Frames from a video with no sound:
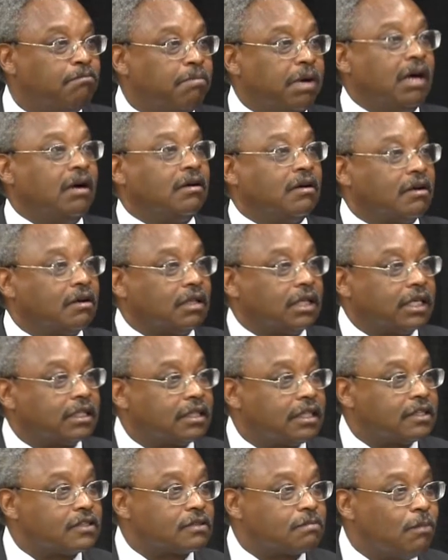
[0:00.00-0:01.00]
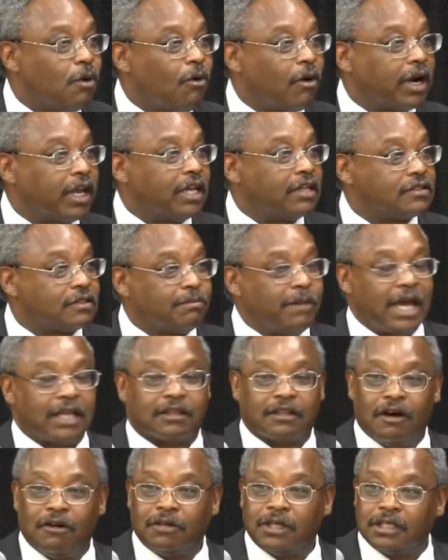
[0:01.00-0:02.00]
bungle it this morning. It's
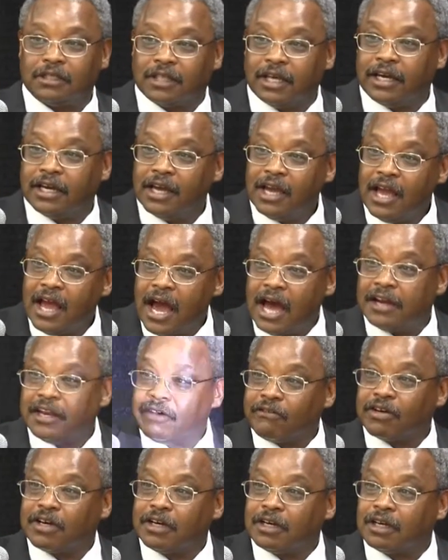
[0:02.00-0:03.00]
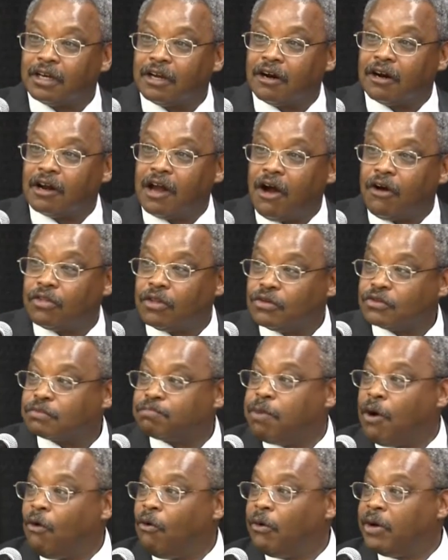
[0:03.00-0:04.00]
about the only thing. I never could learn all those
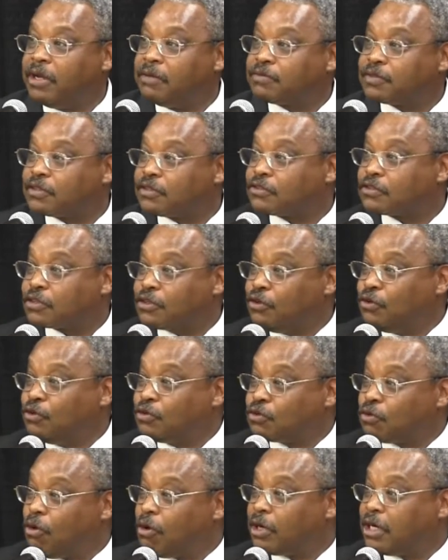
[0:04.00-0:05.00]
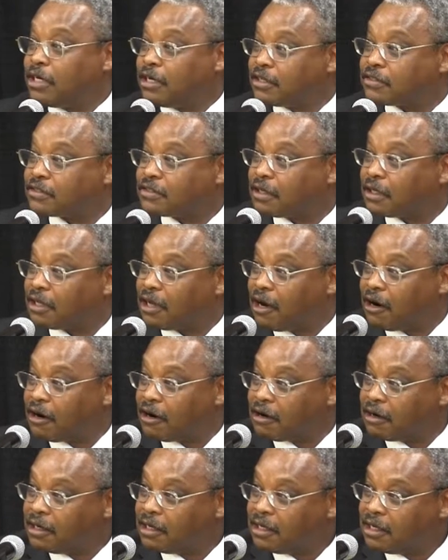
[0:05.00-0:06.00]
poems the schools wanted us to
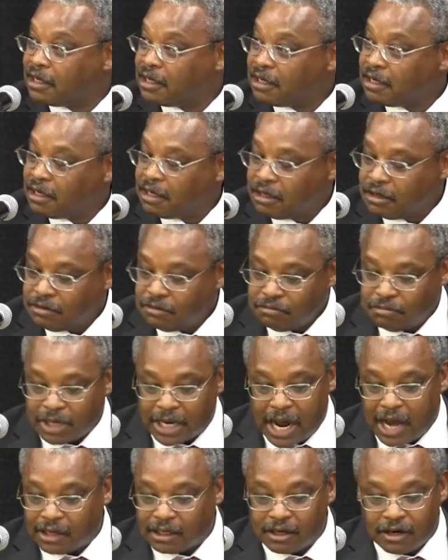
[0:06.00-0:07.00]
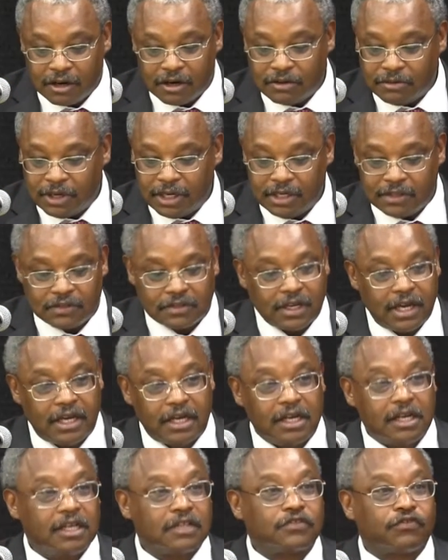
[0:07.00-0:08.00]
learn, but I learned when he said
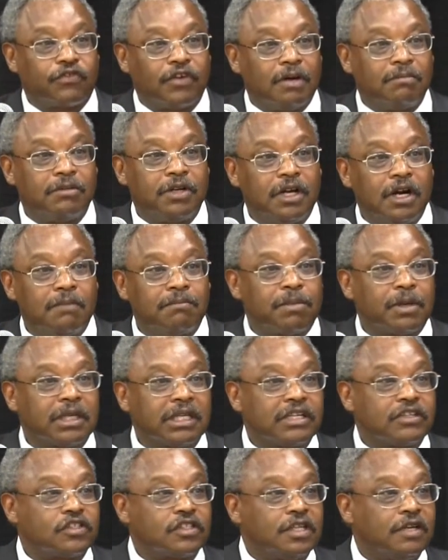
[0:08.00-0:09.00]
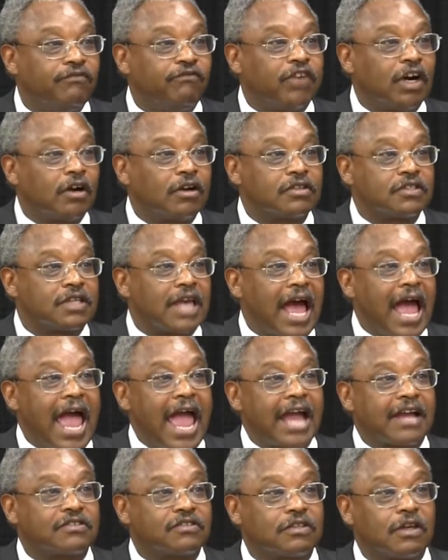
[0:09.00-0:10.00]
it is from numberless diverse
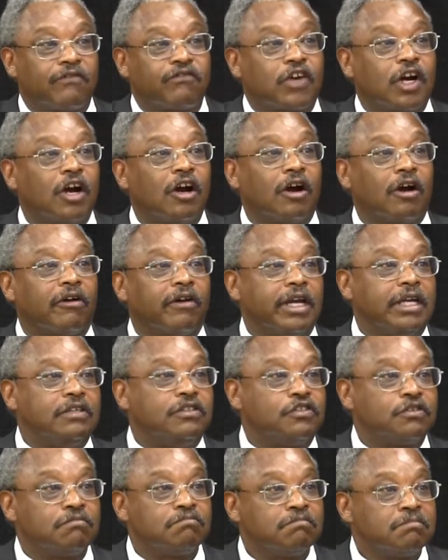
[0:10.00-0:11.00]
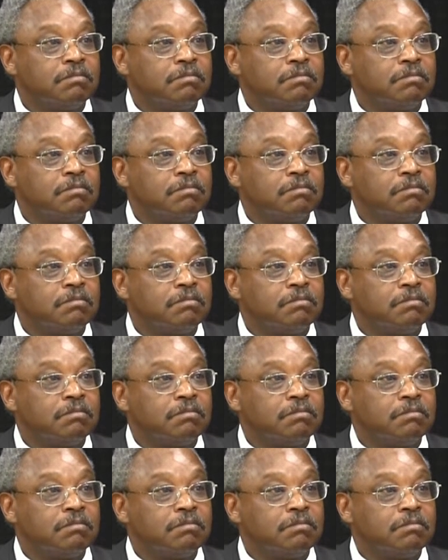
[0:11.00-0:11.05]
acts of courage